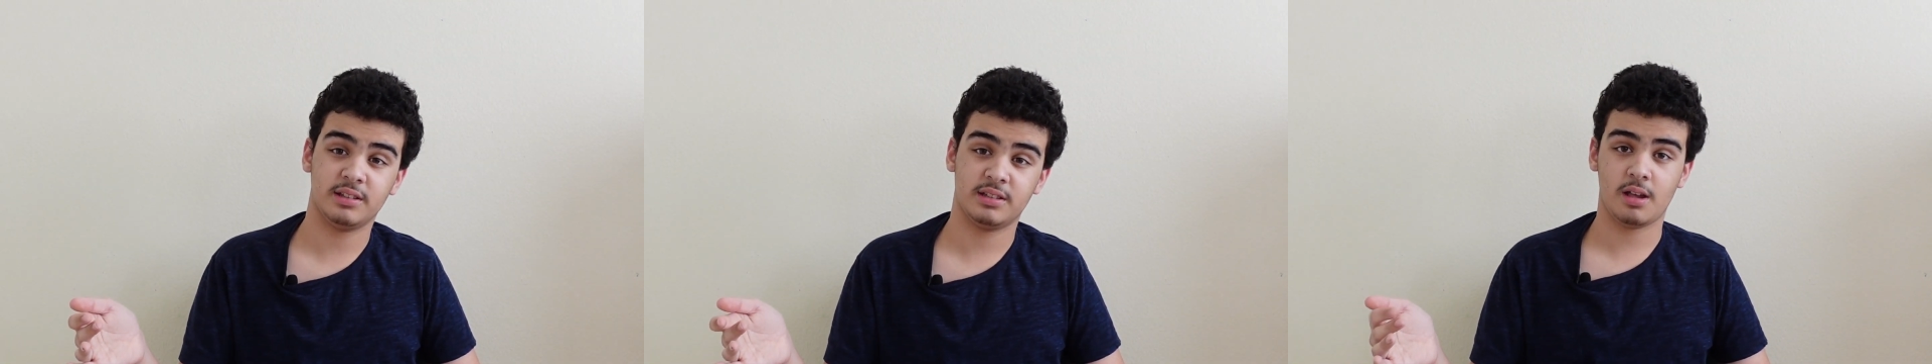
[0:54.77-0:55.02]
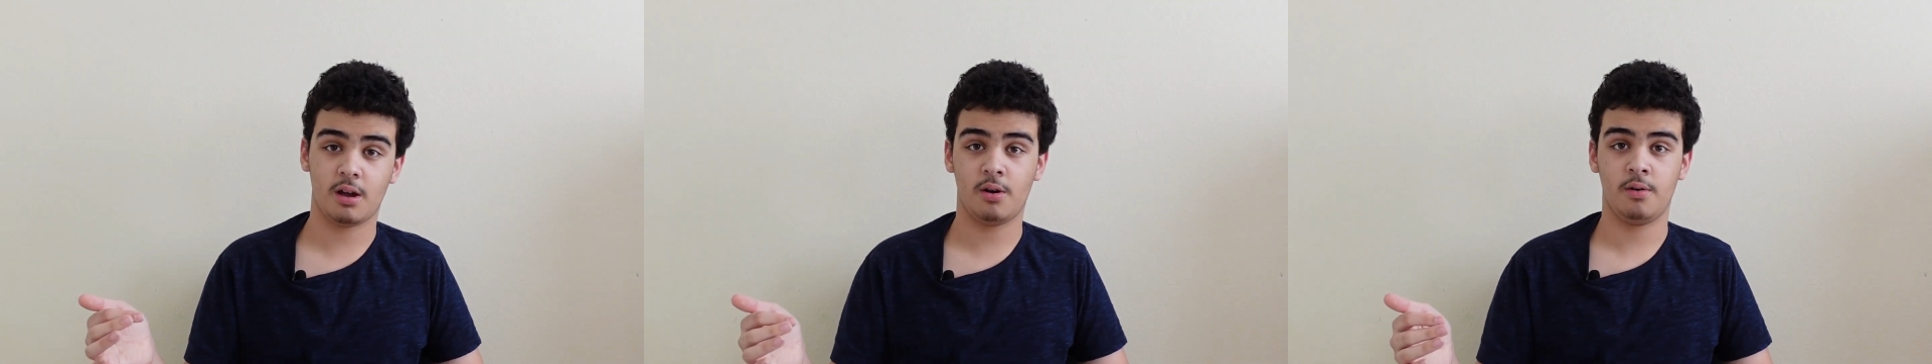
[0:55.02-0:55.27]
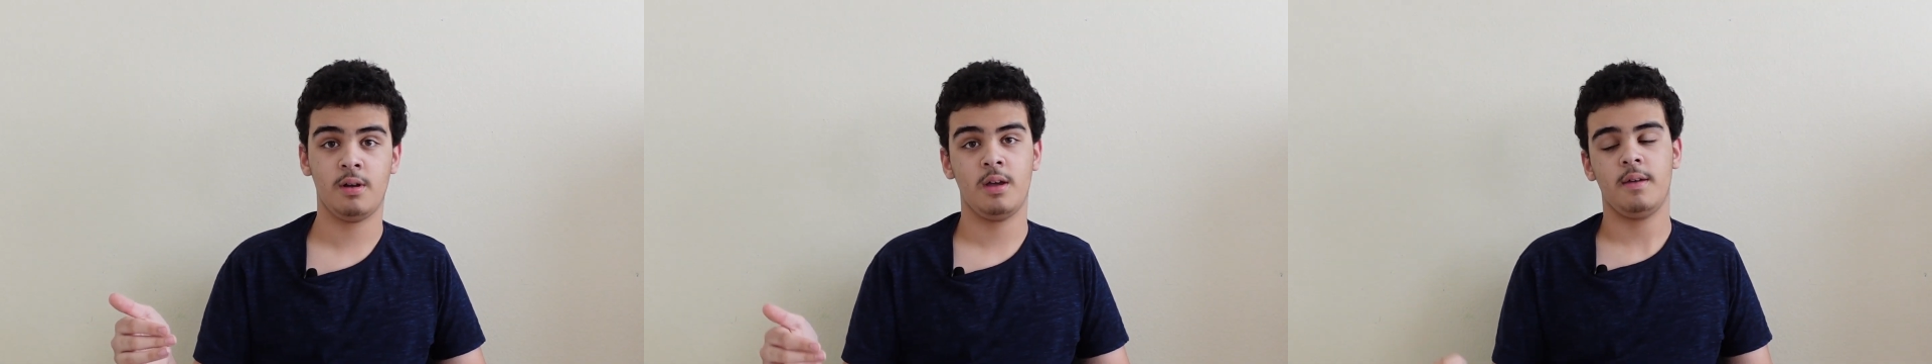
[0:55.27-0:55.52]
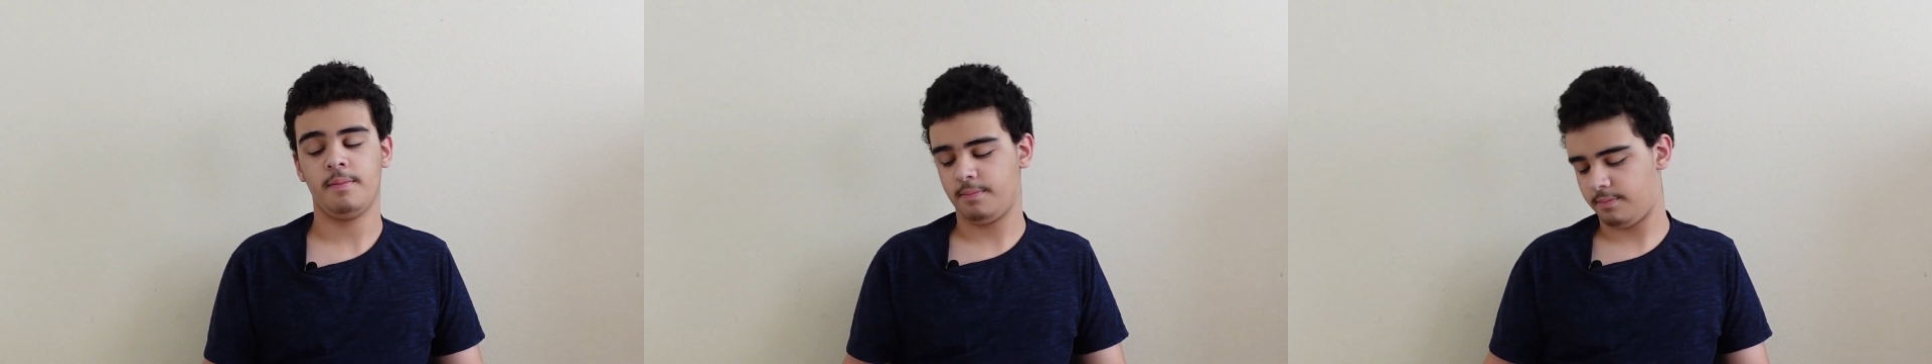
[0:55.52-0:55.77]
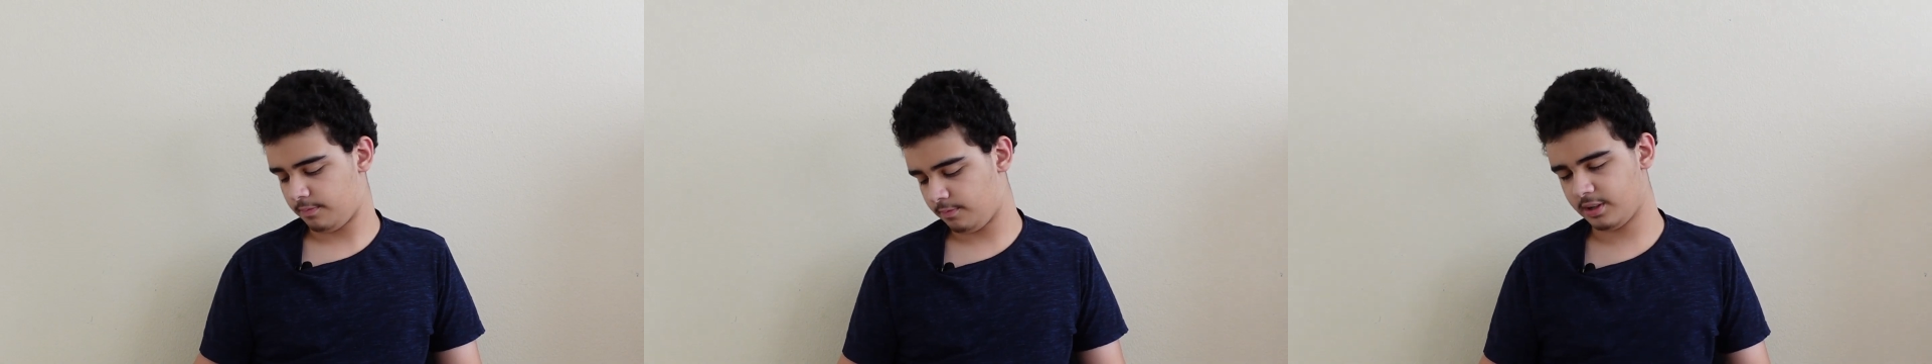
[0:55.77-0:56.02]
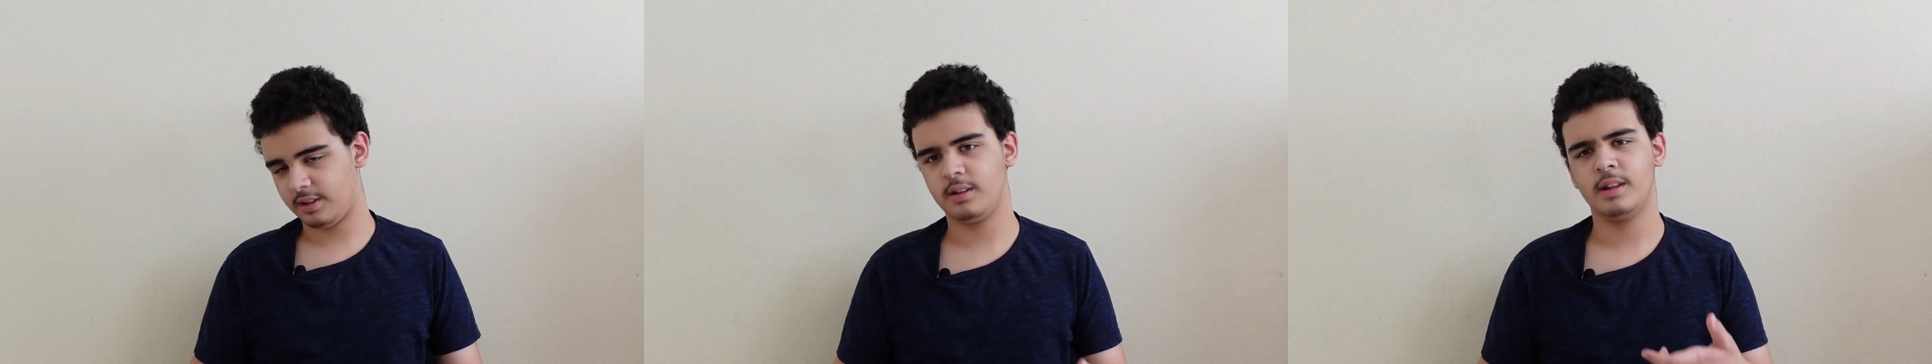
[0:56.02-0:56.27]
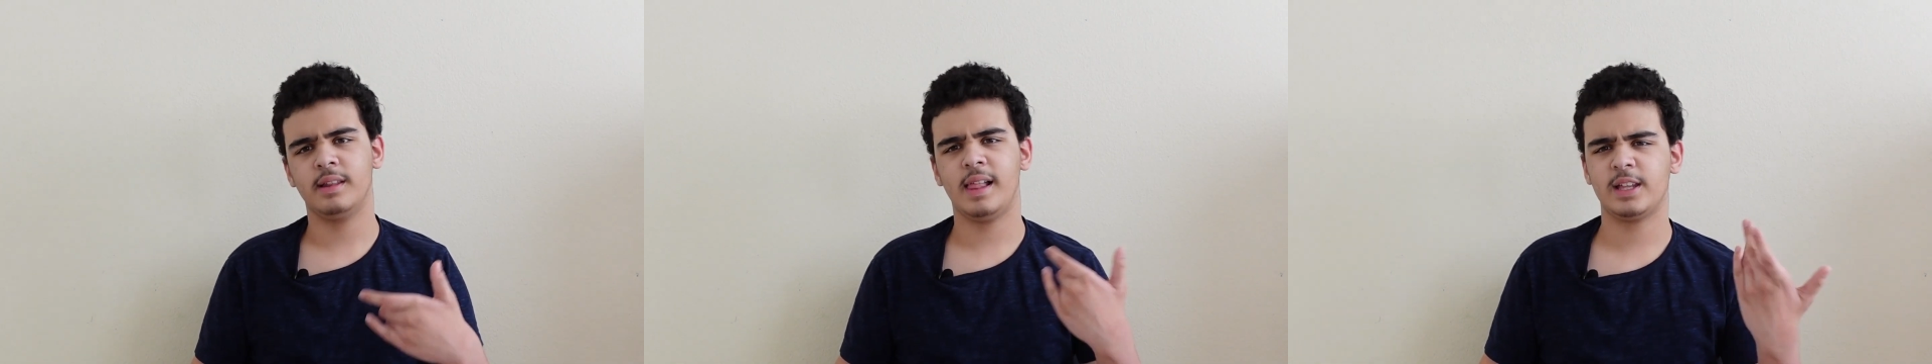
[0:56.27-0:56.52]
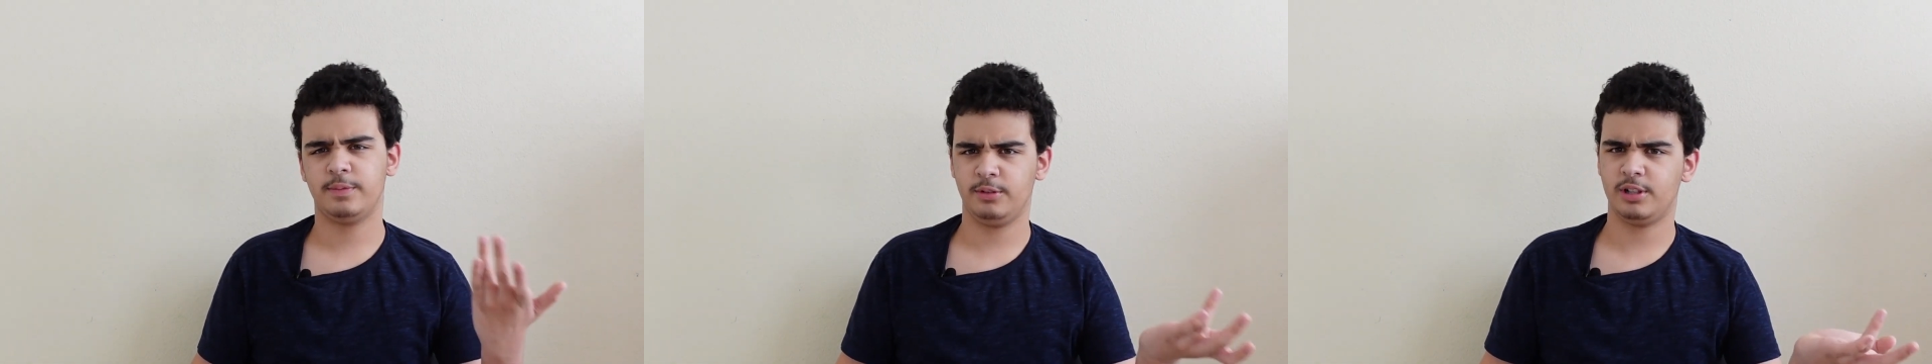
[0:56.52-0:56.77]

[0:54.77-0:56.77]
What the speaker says: So in the last video,